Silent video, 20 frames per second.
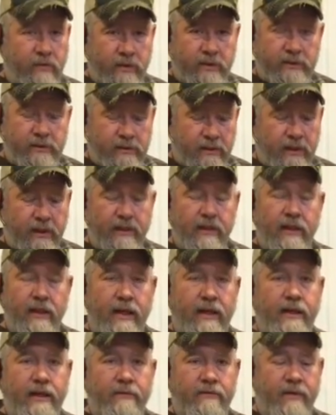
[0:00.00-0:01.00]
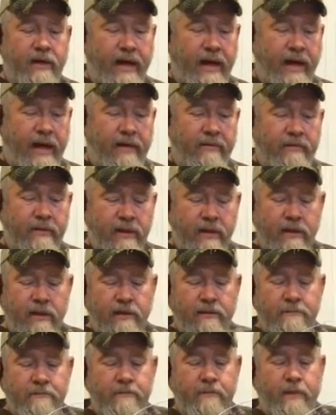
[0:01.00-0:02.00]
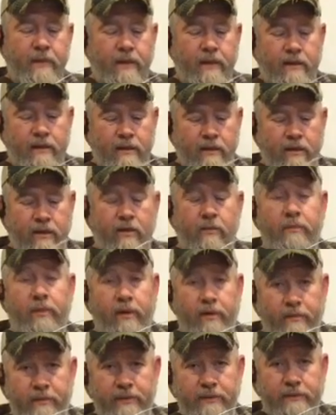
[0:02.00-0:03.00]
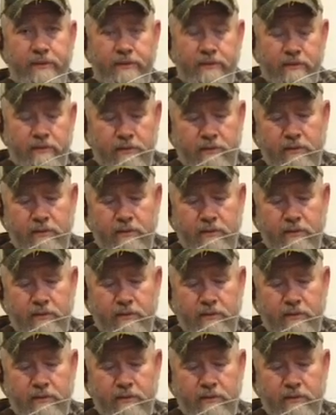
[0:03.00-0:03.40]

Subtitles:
which luckily I never had on purpose.